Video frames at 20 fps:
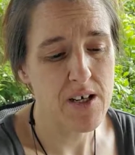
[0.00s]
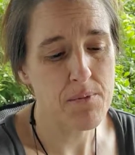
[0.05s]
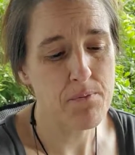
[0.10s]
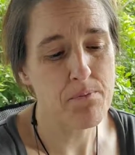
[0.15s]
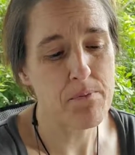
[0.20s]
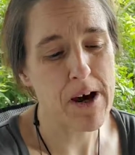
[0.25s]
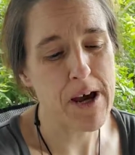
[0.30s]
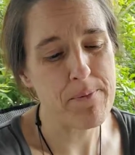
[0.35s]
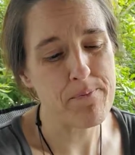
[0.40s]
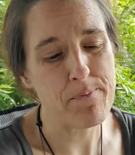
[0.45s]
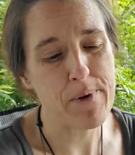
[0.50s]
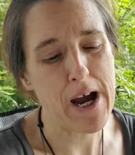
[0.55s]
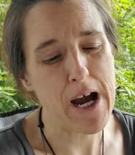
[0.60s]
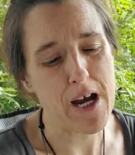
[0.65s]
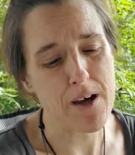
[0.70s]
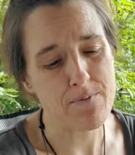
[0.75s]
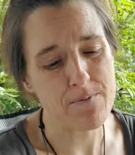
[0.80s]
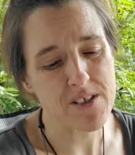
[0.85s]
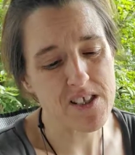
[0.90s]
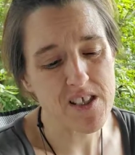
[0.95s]
My
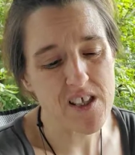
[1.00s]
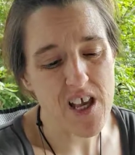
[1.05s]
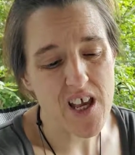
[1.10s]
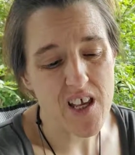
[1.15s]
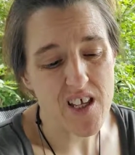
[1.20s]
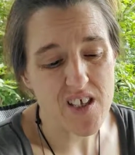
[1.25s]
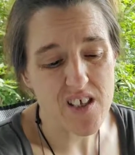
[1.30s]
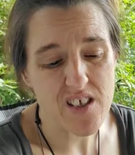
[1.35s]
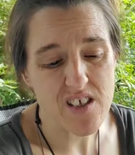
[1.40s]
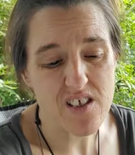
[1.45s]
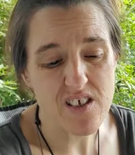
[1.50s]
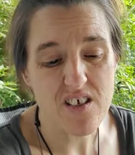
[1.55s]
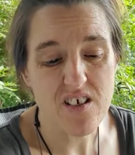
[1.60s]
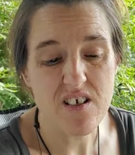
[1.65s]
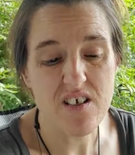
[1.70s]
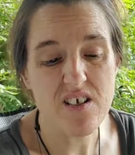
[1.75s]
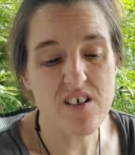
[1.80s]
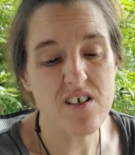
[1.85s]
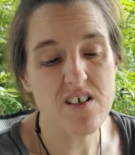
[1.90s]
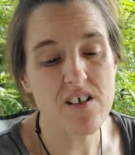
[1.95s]
mom says
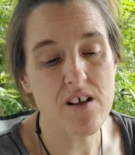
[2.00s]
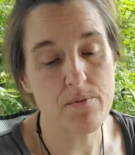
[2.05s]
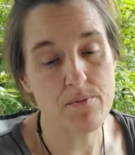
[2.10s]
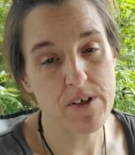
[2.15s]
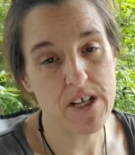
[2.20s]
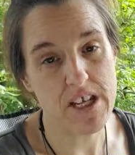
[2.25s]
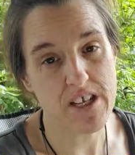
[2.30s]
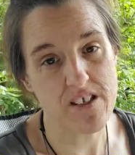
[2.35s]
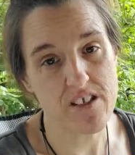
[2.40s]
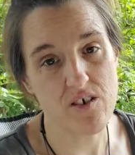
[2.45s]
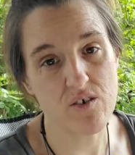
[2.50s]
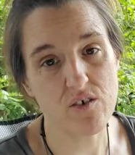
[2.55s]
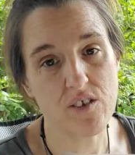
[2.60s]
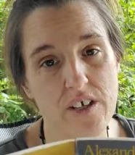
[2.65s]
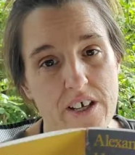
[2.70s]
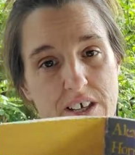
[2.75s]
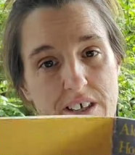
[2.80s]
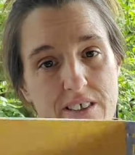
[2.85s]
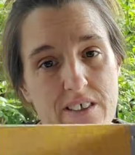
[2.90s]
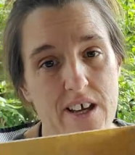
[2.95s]
some days are
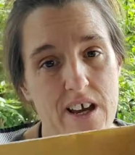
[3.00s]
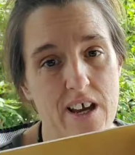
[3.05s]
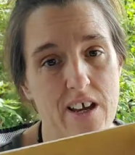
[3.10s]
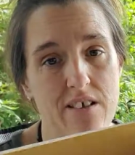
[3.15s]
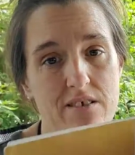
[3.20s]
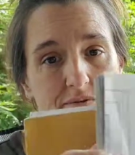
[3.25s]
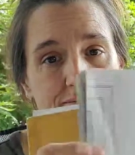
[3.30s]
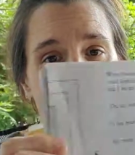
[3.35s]
like that.